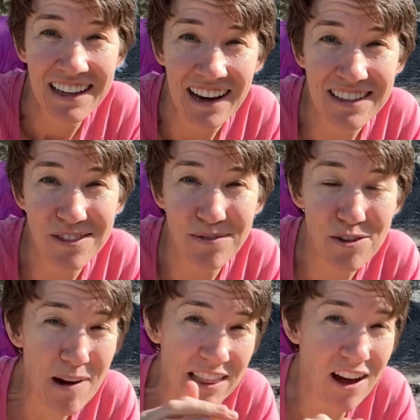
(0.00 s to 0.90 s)
I just filled
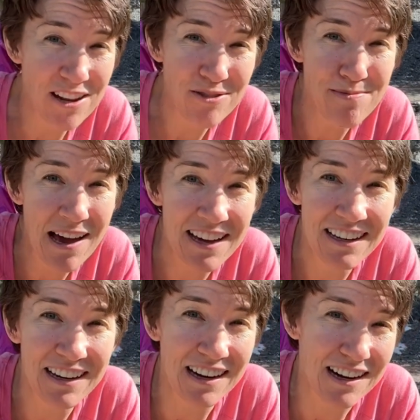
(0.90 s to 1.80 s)
my laundry
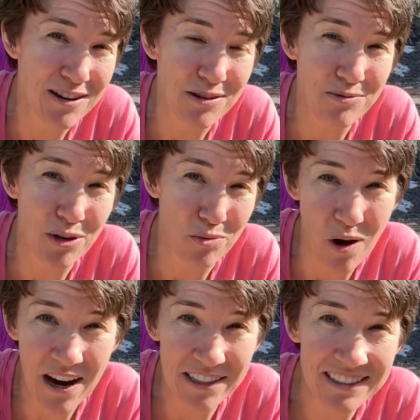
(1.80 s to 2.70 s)
bag with
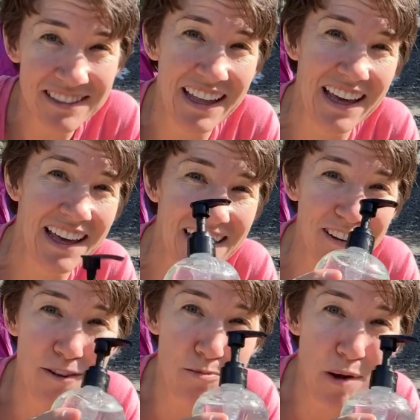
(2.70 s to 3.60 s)
water and a
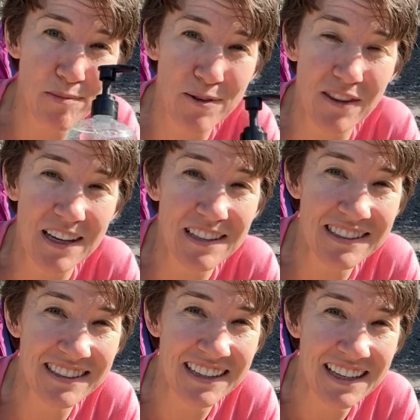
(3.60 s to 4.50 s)
few pumps of this,